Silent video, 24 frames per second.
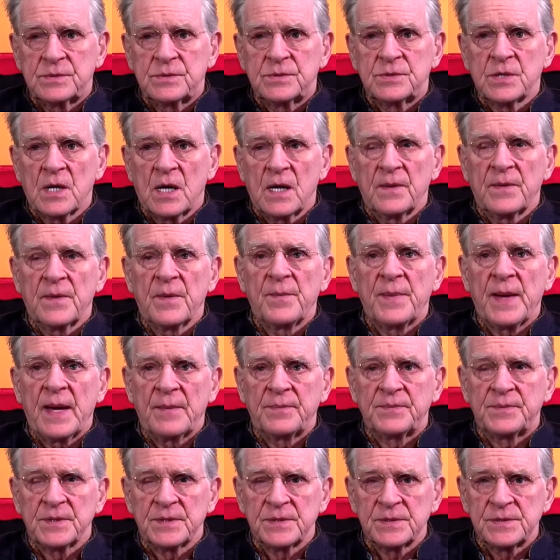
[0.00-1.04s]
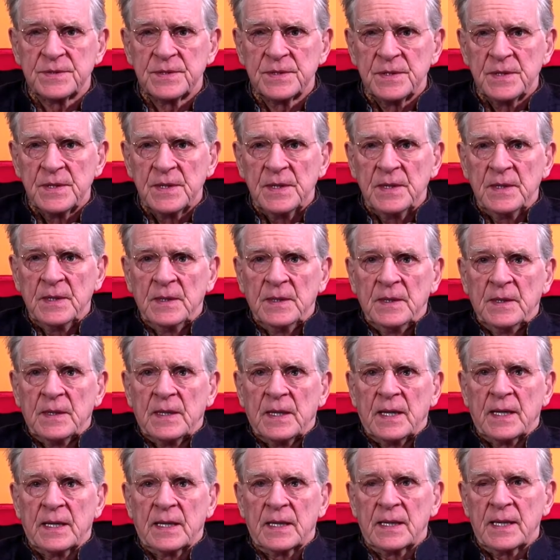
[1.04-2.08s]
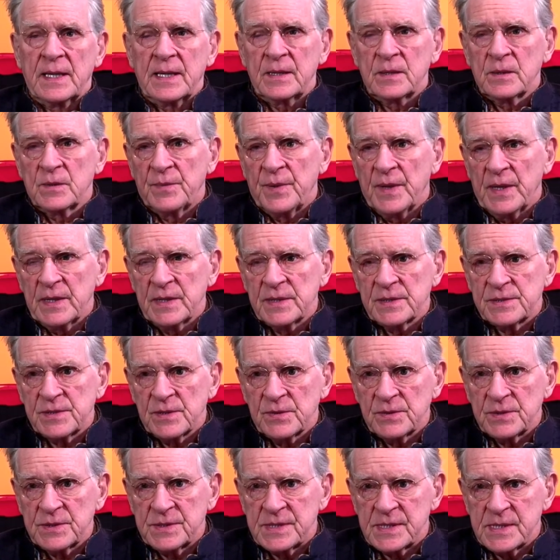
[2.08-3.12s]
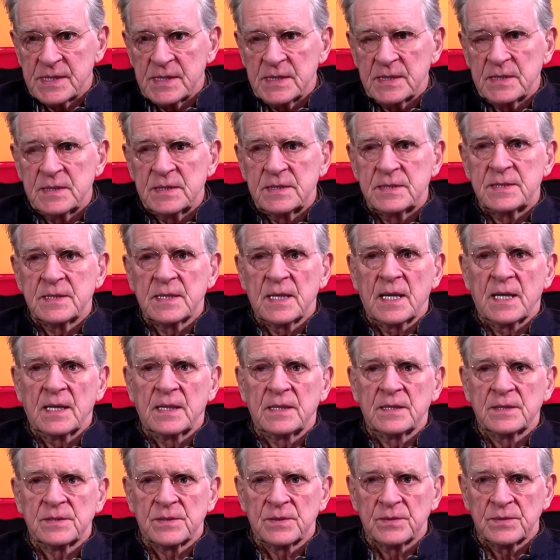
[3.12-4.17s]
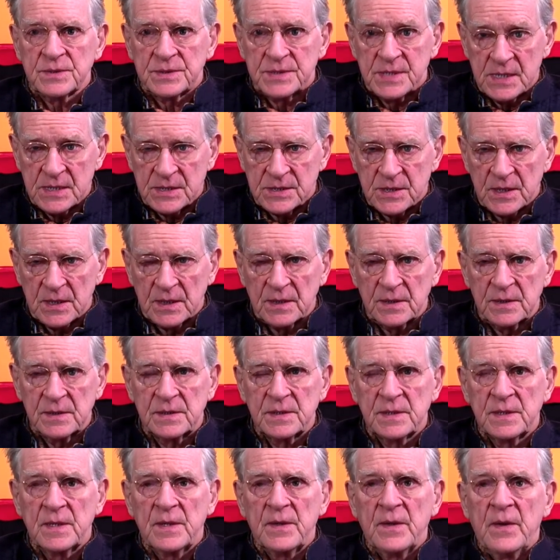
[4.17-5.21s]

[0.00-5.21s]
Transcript: John the Baptist, and later by his own deeds and his own teachings